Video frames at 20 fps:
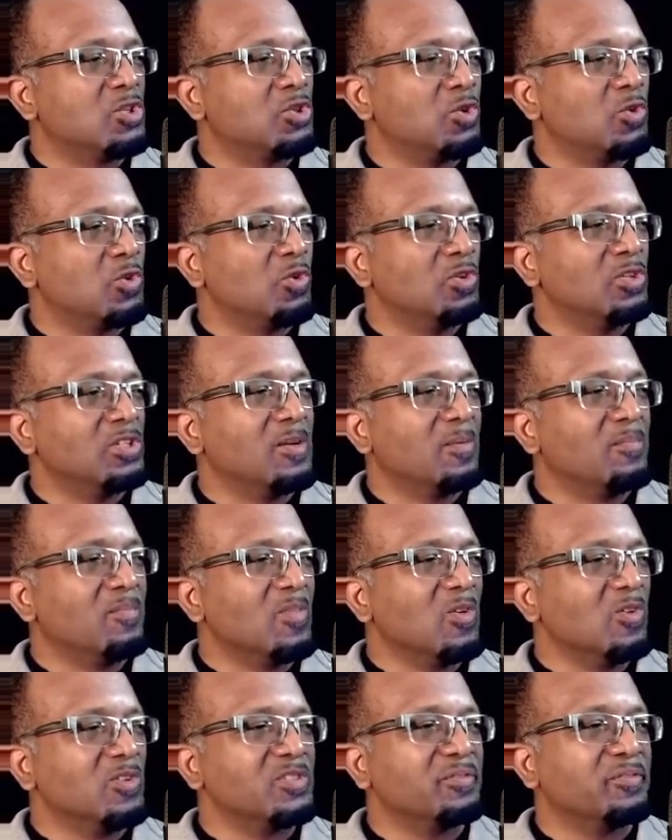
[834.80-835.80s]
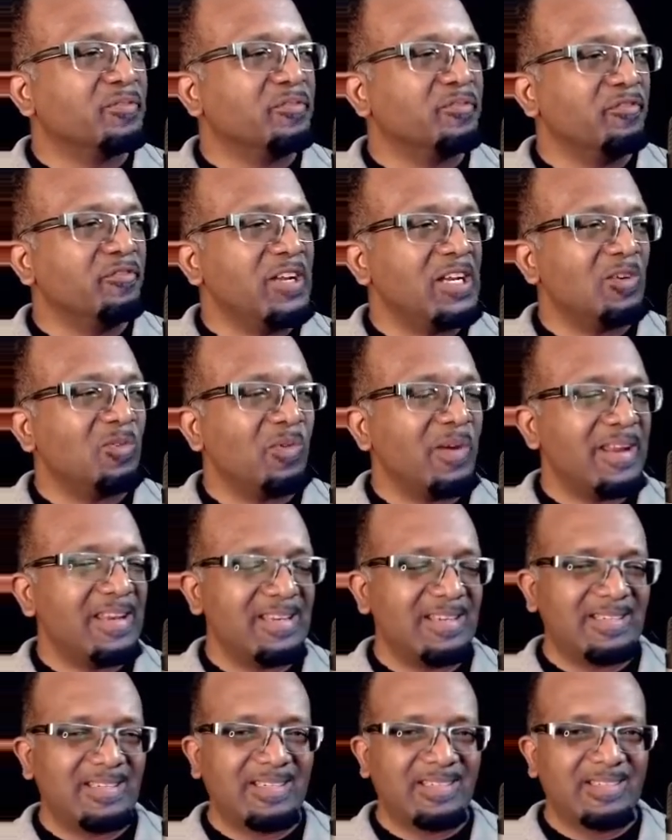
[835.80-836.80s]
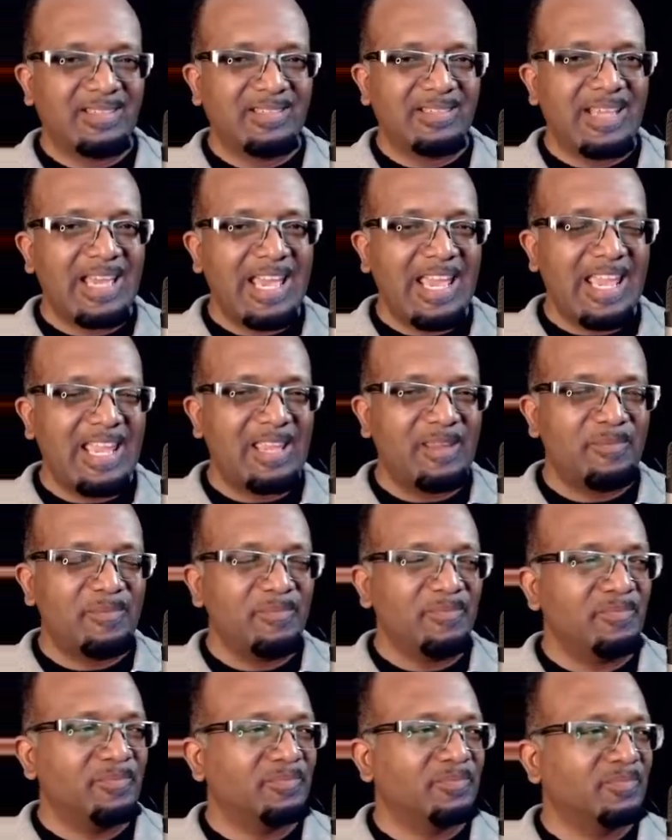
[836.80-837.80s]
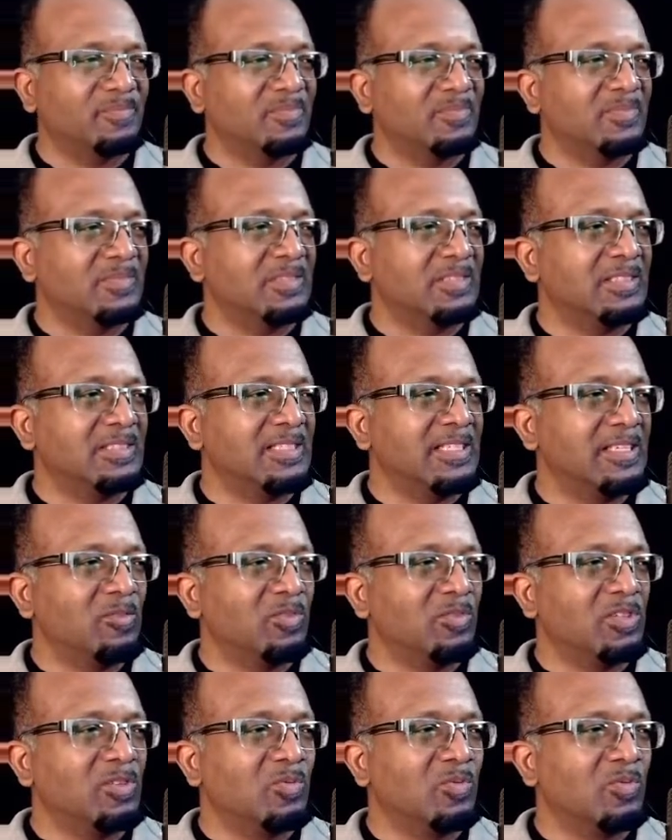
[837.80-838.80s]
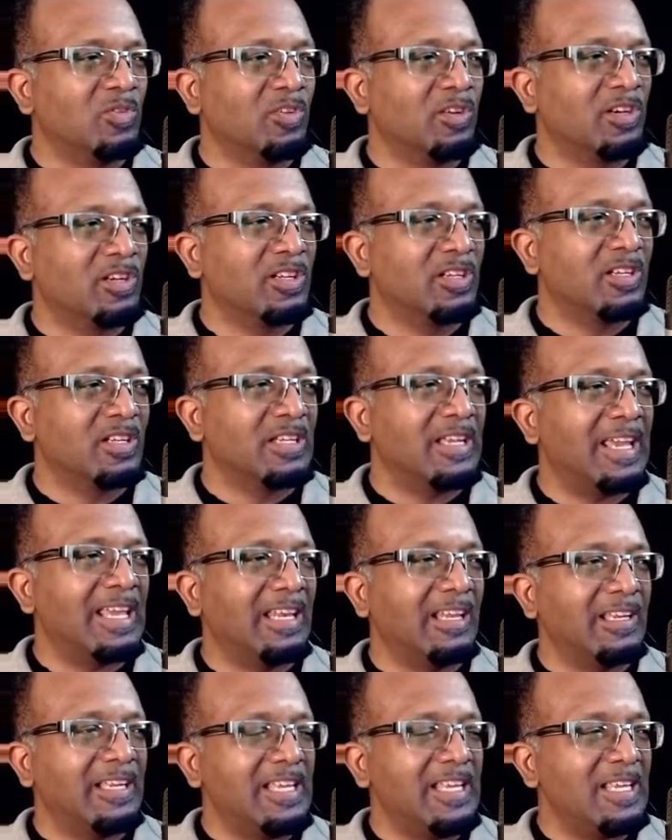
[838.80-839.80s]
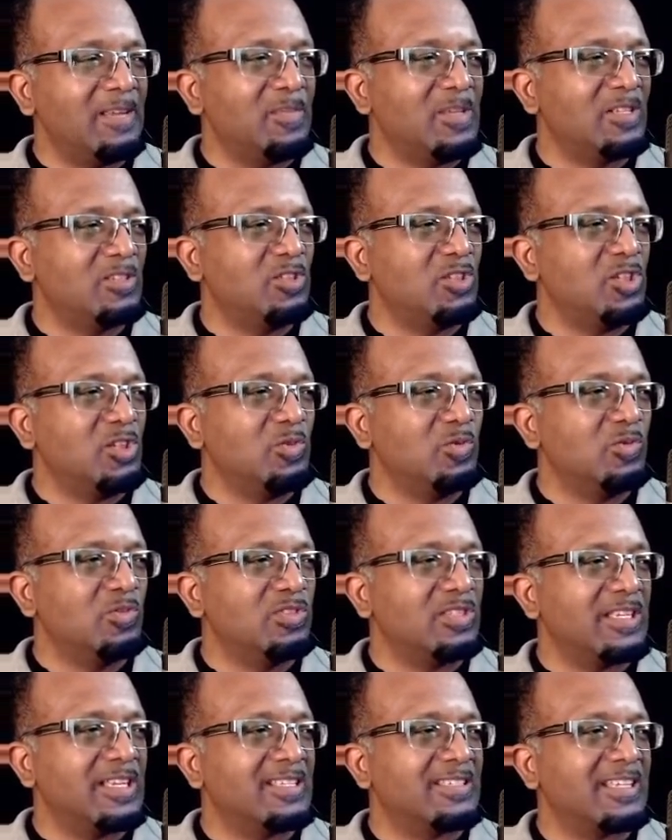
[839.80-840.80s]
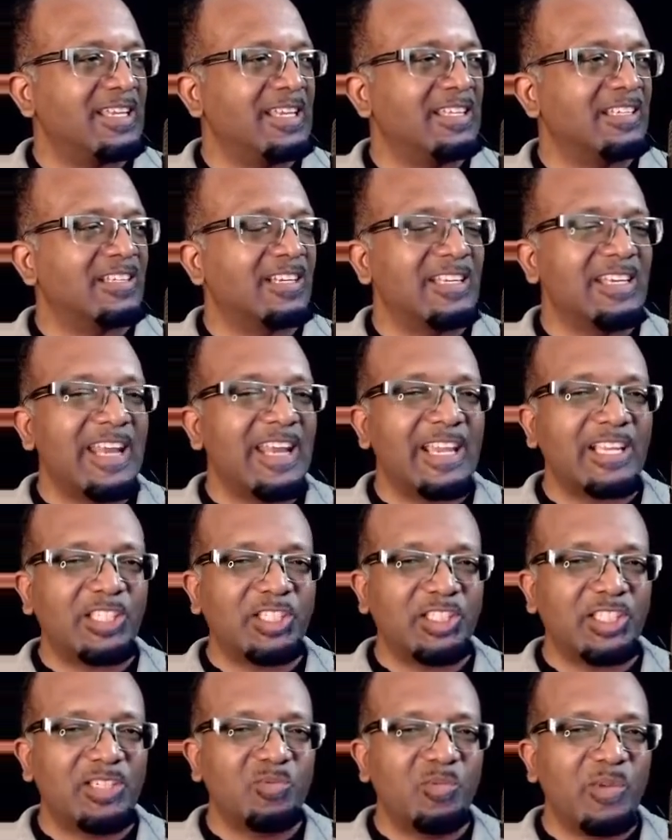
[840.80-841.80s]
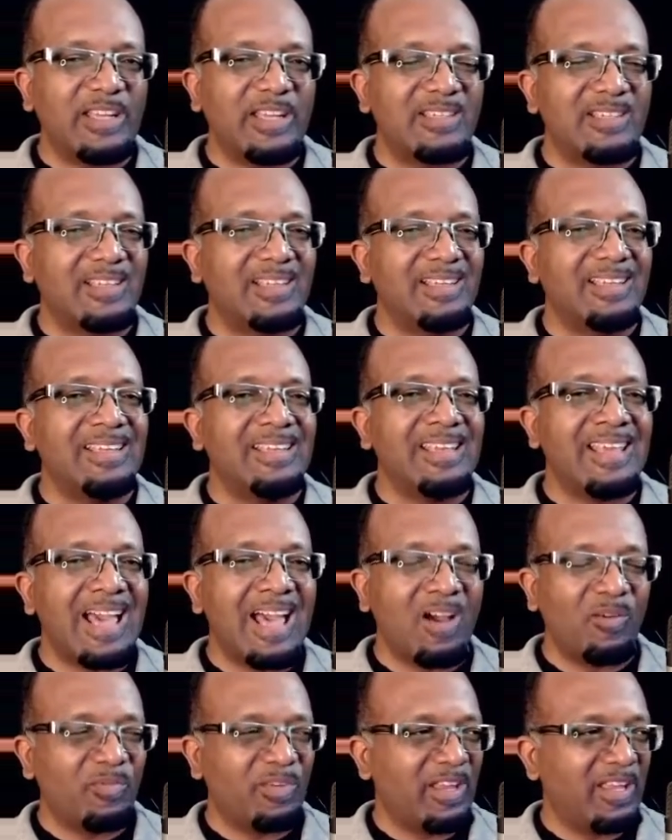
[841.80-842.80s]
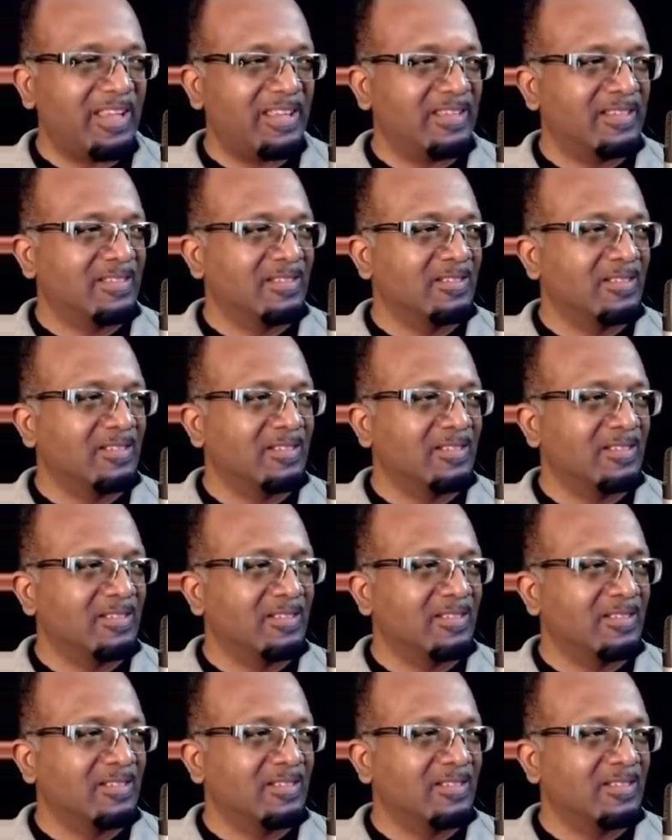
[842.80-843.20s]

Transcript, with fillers: So the most frequent time the, the word Elohim is used is in connection with Yahweh